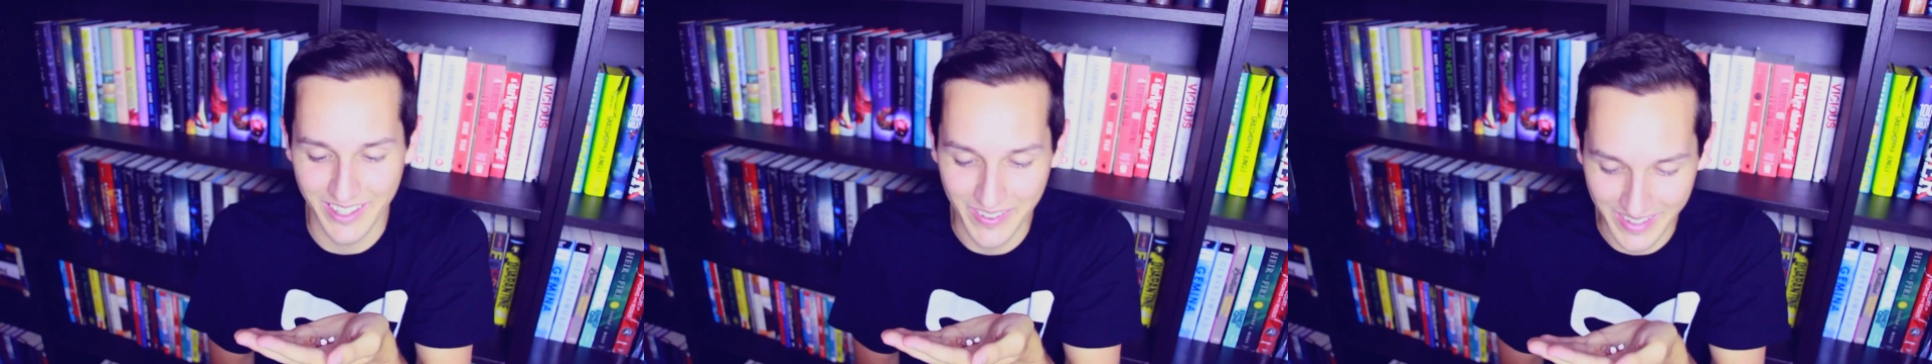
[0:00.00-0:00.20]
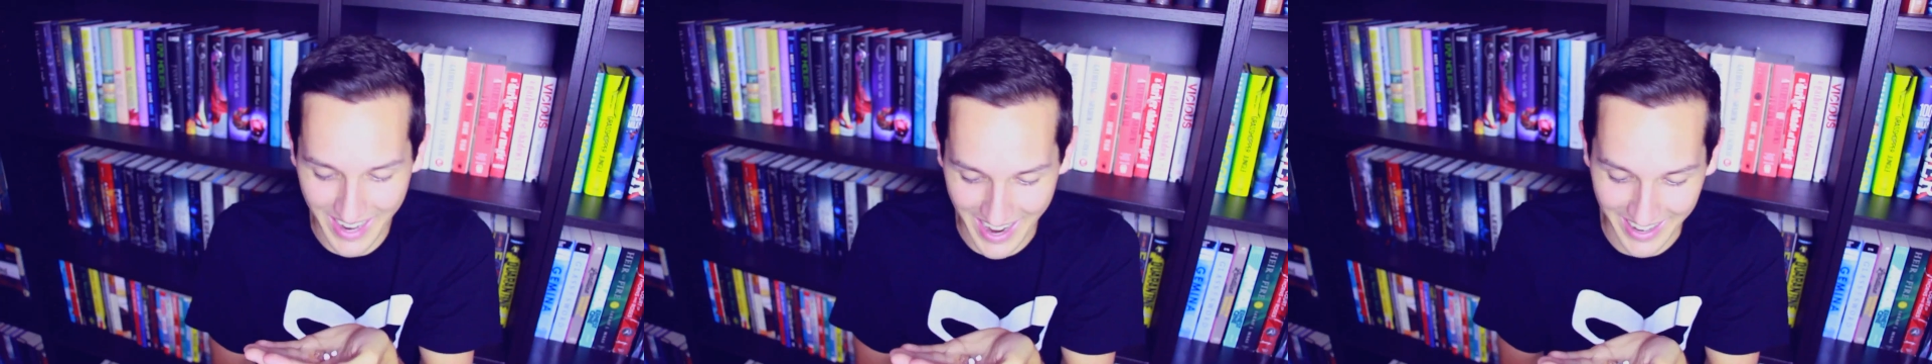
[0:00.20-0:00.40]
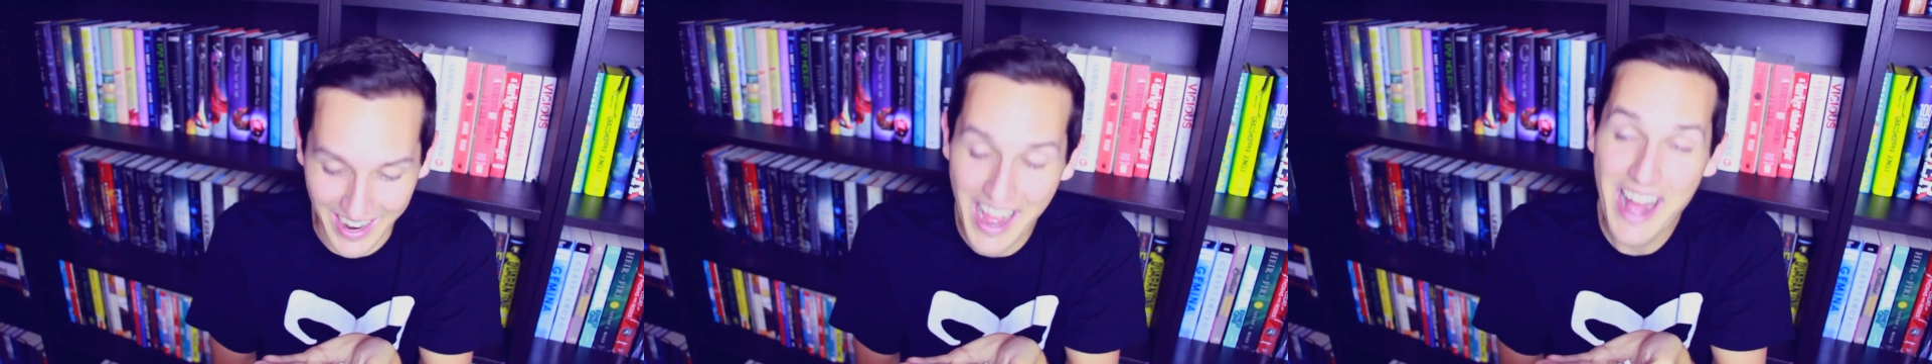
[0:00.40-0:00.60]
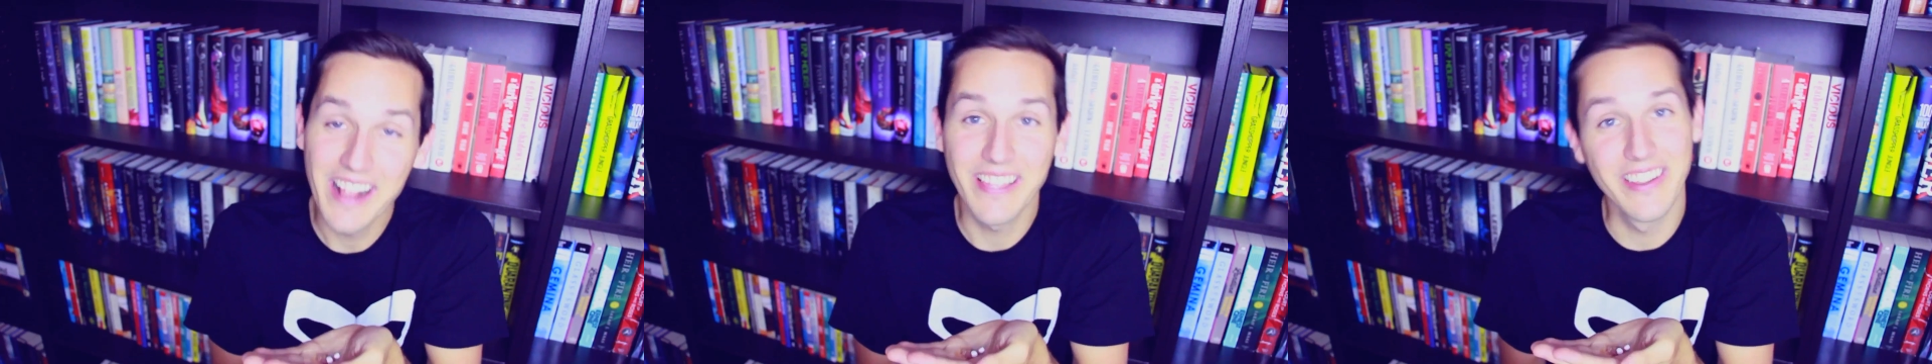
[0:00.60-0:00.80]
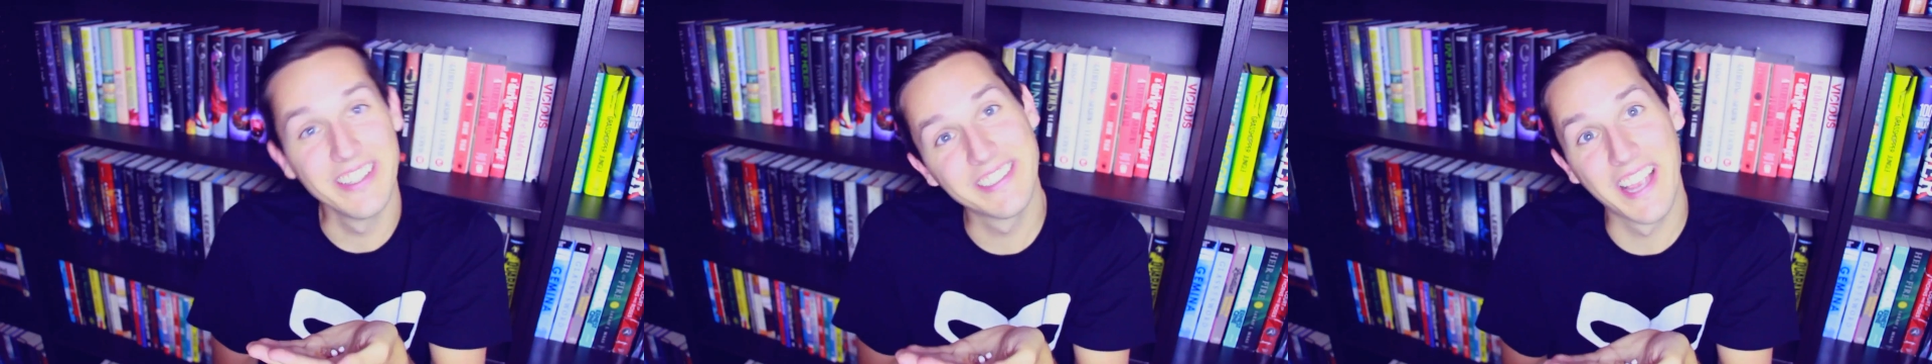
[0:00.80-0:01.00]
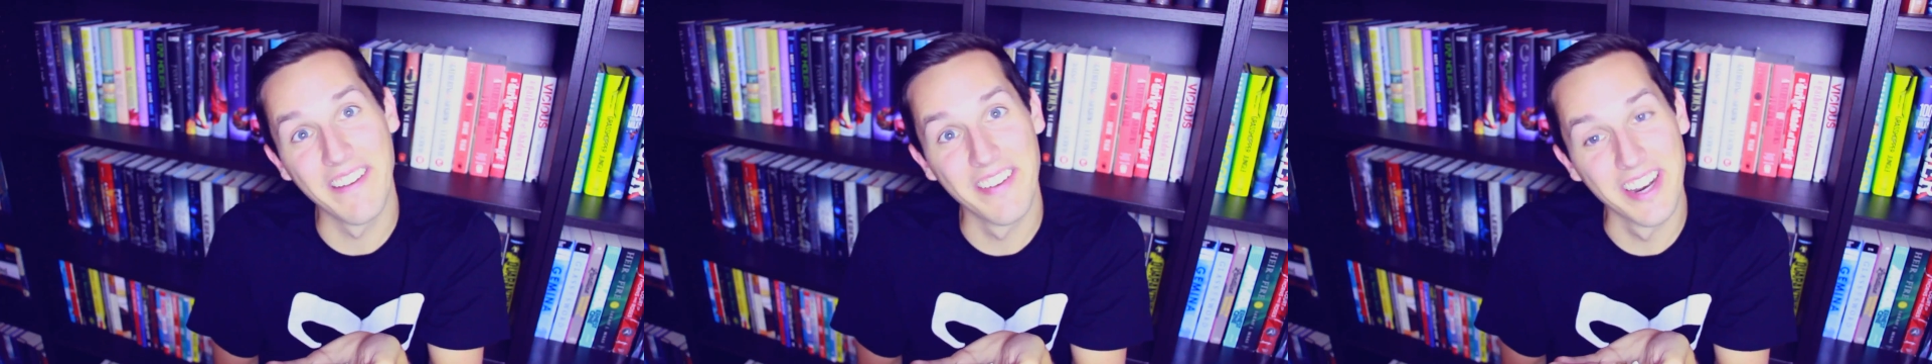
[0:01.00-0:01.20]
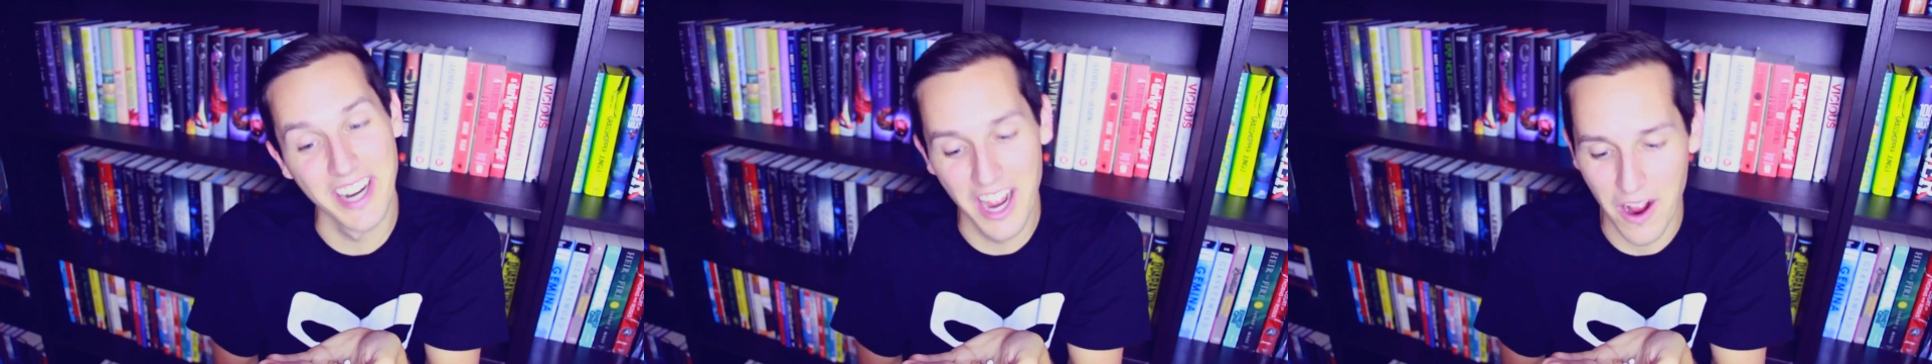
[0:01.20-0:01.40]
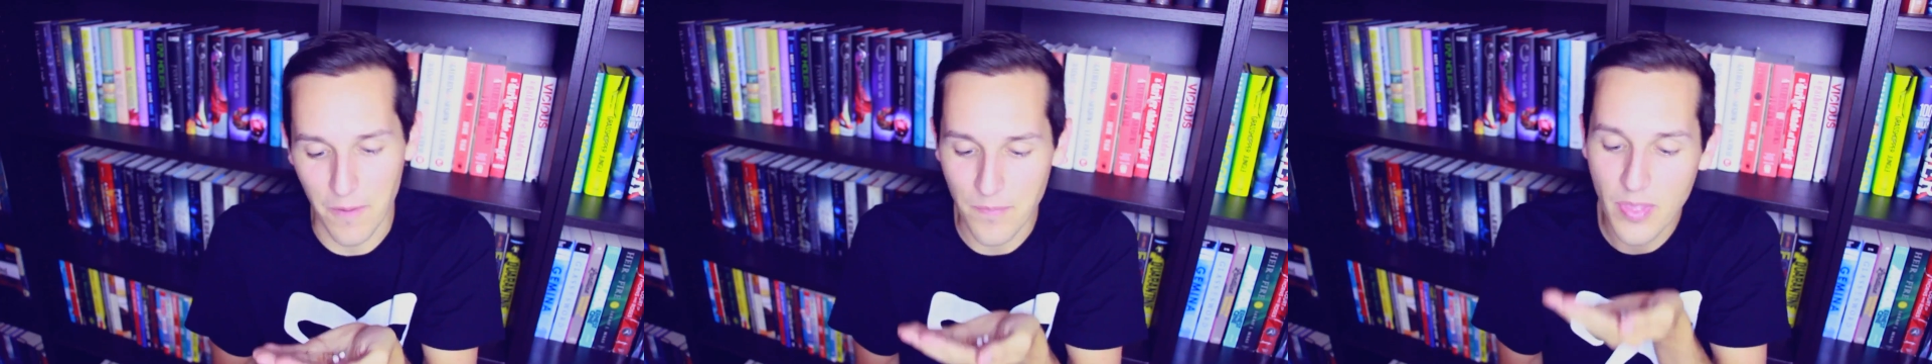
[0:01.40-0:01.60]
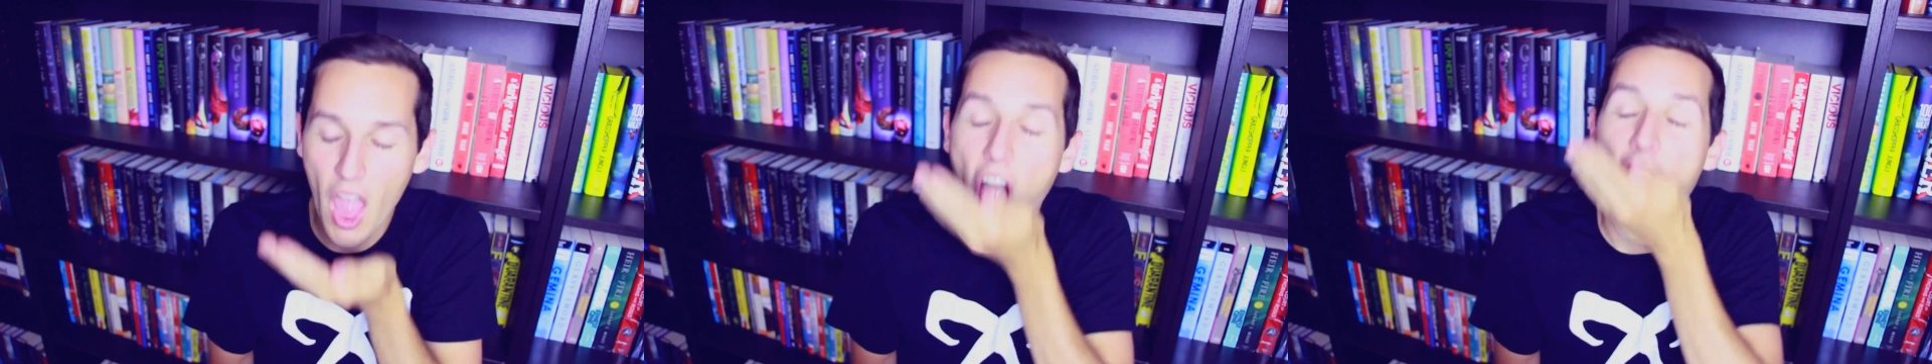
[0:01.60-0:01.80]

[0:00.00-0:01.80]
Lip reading: Okay, let's give it a go.